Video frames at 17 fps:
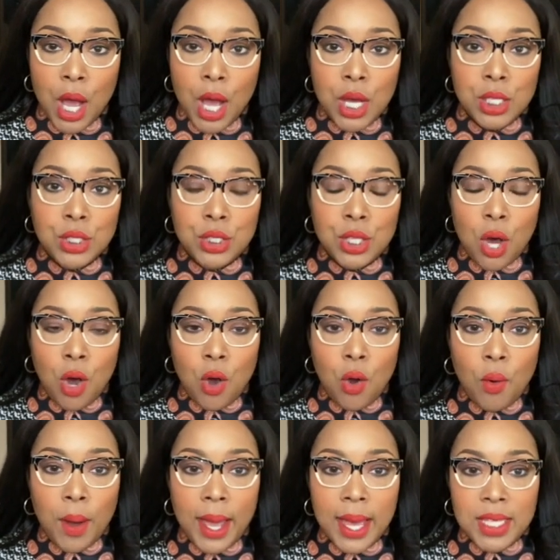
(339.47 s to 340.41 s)

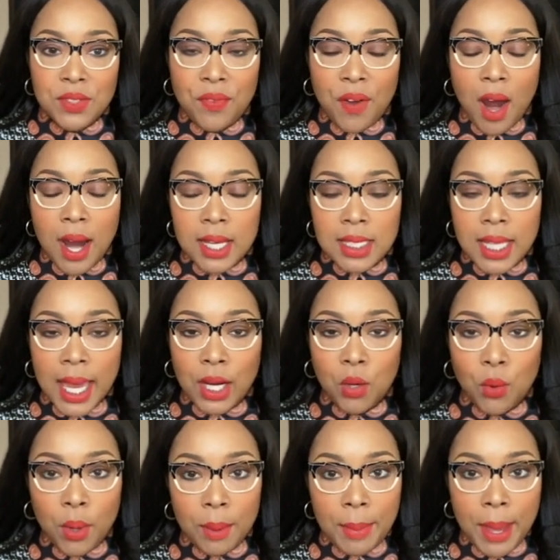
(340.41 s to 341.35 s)
So as far as like
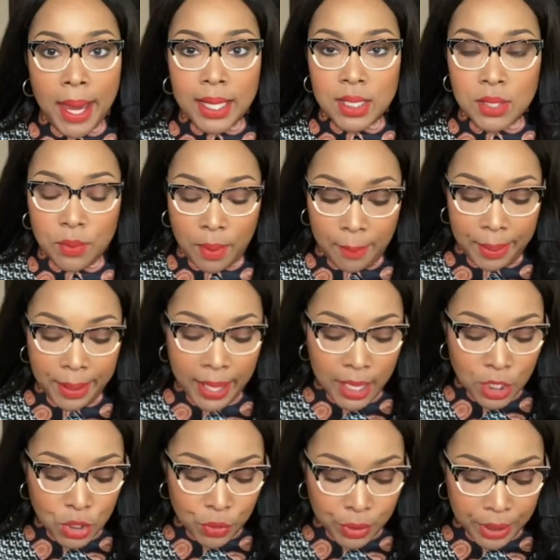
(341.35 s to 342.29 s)
going back to my
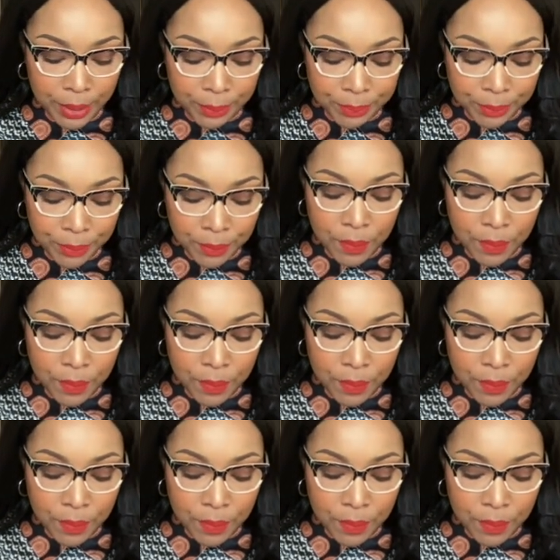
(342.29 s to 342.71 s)
pantry,